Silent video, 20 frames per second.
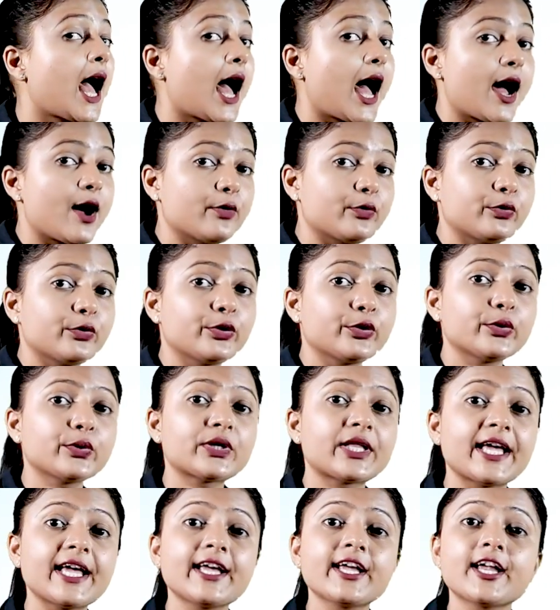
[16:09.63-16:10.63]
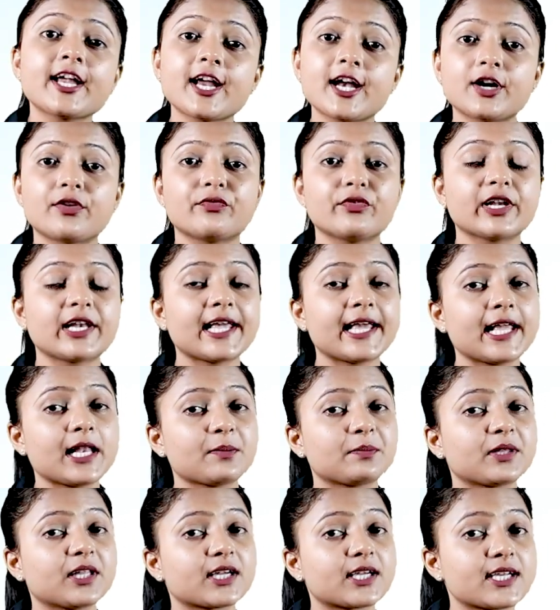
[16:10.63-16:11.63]
How do you think it will
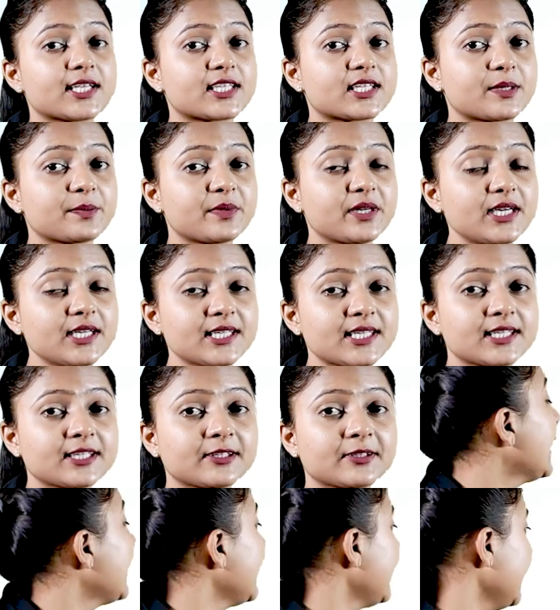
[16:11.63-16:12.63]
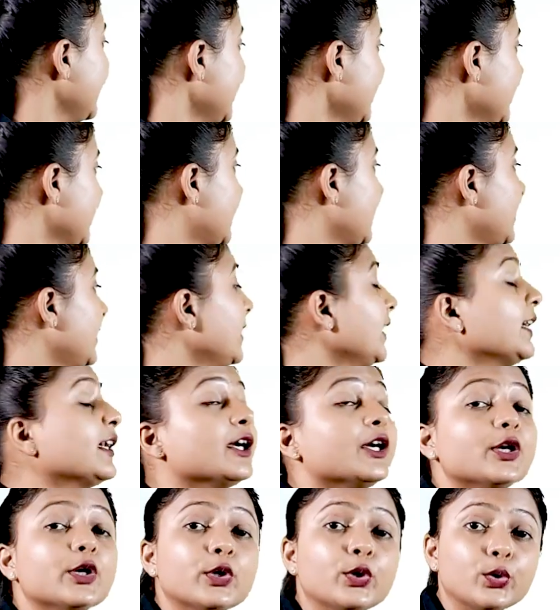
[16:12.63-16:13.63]
help the customers? In the
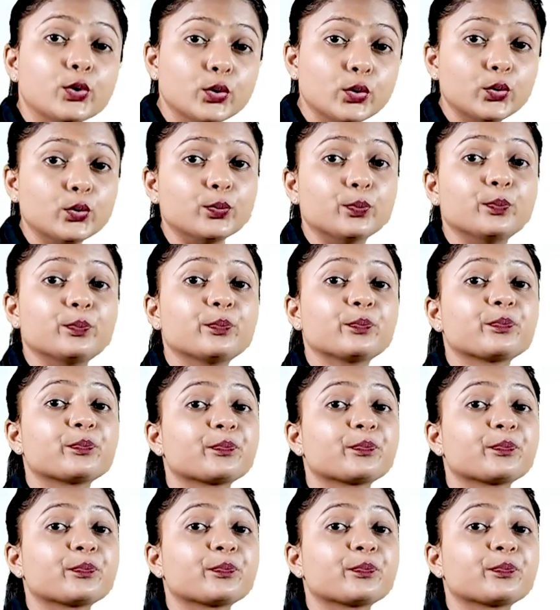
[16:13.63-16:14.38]
loop.